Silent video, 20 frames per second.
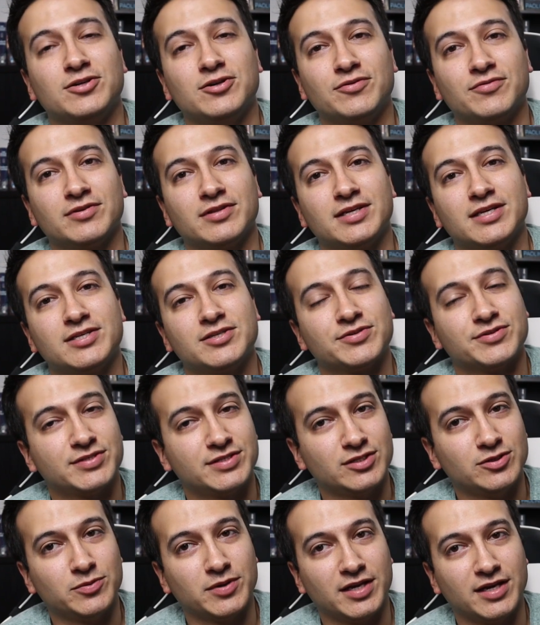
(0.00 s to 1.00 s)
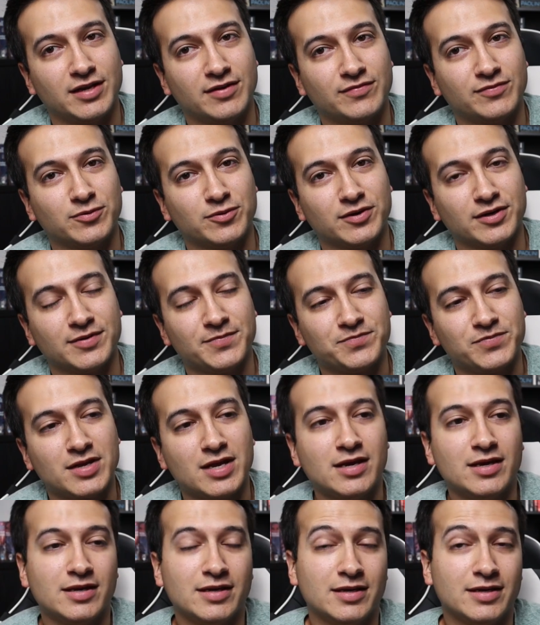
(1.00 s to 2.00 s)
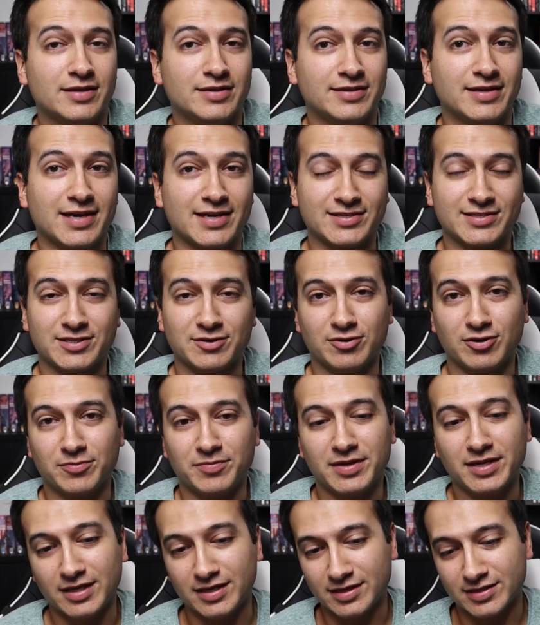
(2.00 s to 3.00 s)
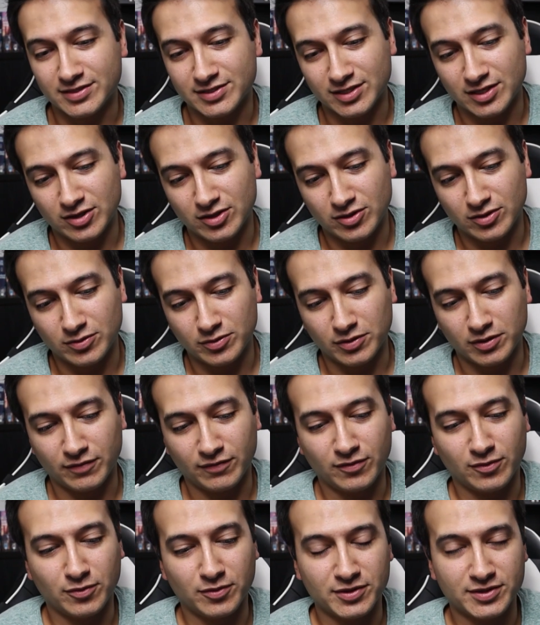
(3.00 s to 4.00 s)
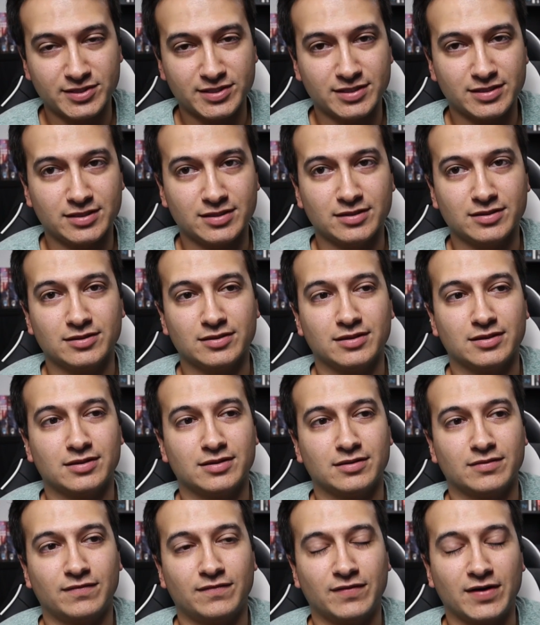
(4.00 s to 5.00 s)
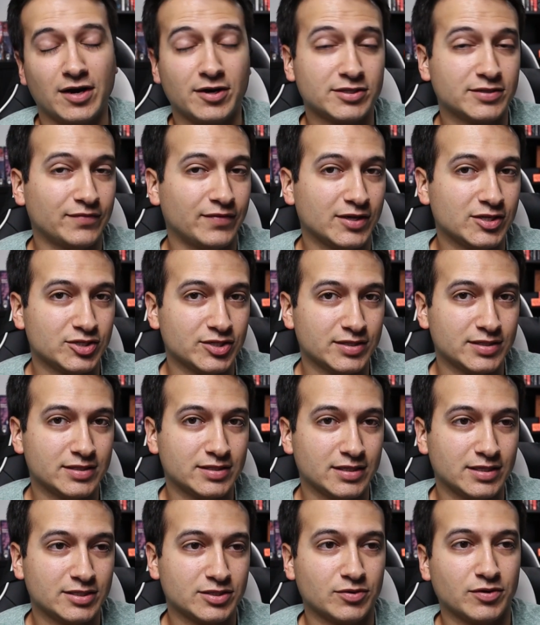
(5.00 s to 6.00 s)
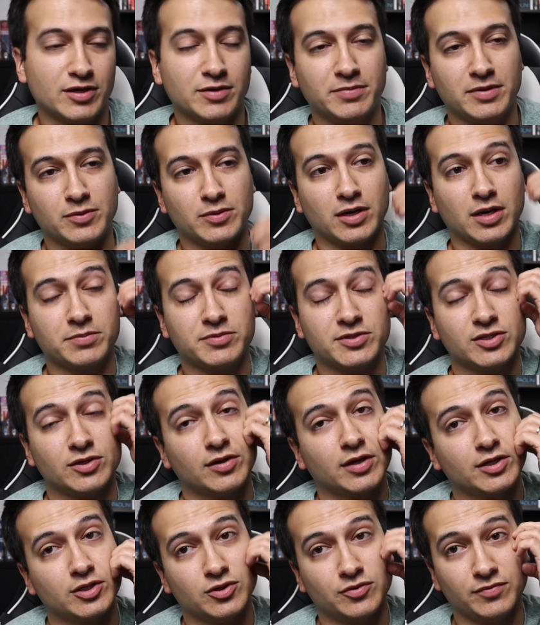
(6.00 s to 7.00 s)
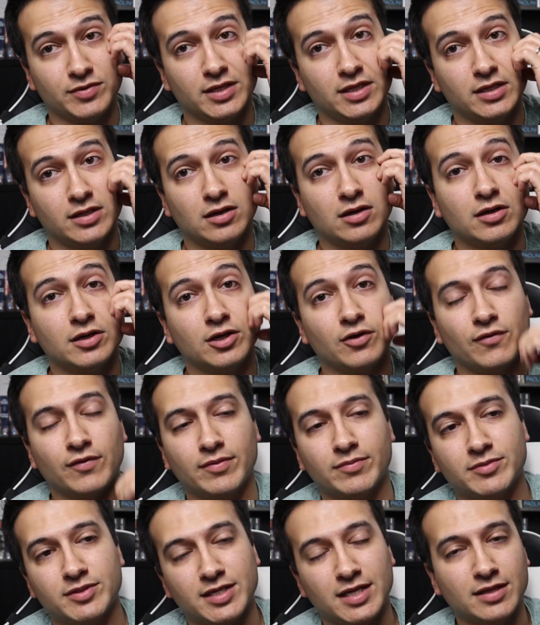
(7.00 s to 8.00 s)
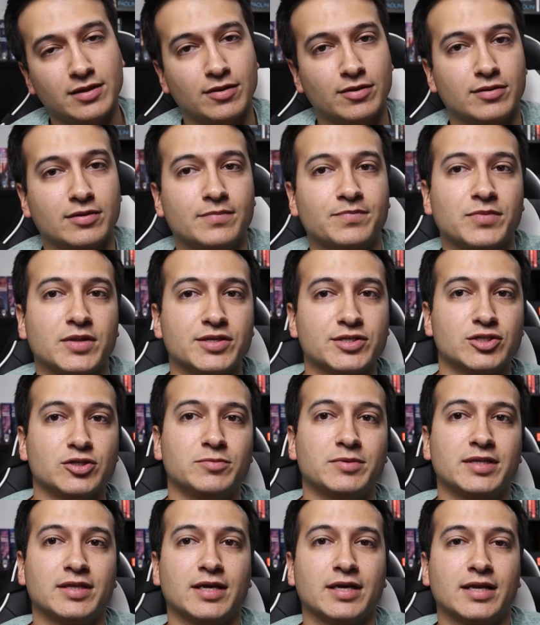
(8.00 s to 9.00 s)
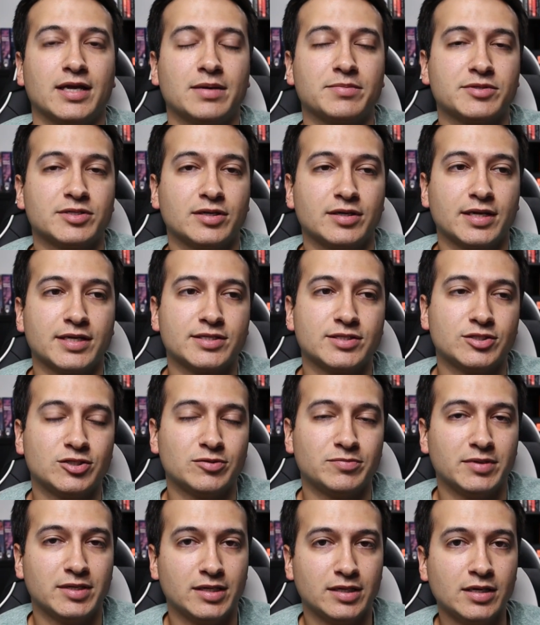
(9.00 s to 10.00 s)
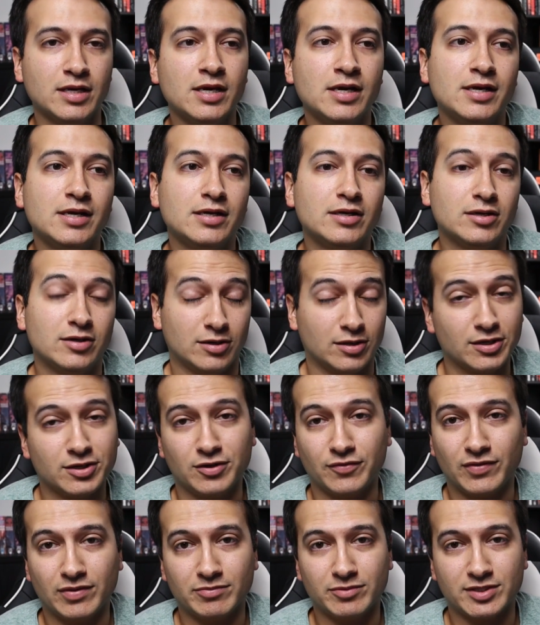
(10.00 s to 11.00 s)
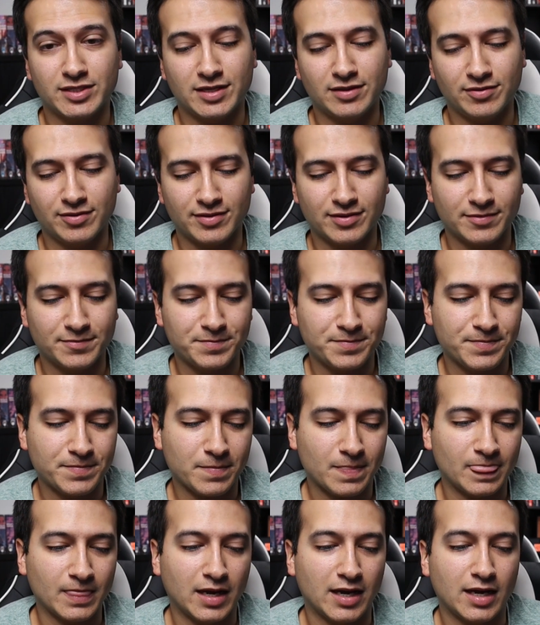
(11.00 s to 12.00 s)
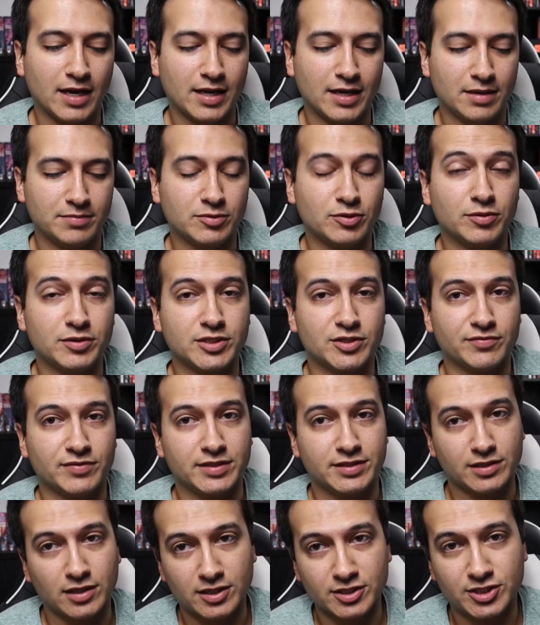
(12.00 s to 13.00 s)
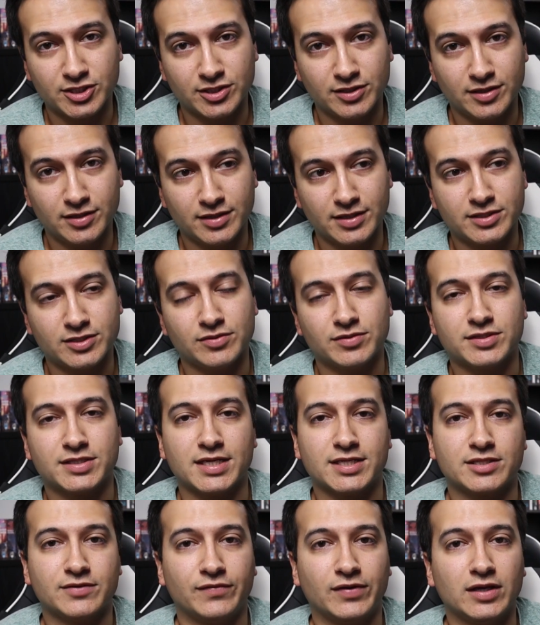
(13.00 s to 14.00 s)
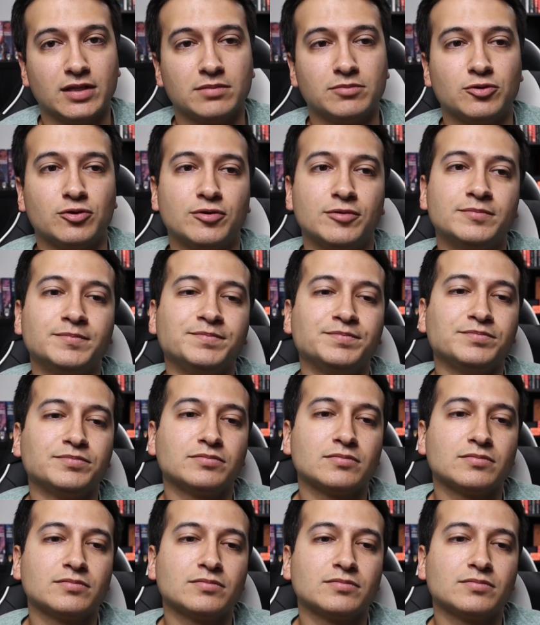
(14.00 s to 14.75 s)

a new release you're still waiting for? Yes, there are many. So, of course, Fires of Vengeance is going to be what I'm starting to read on November tenth, assuming that Amazon gets it to me on November tenth. I am going to read Dawnshard as soon as that's available,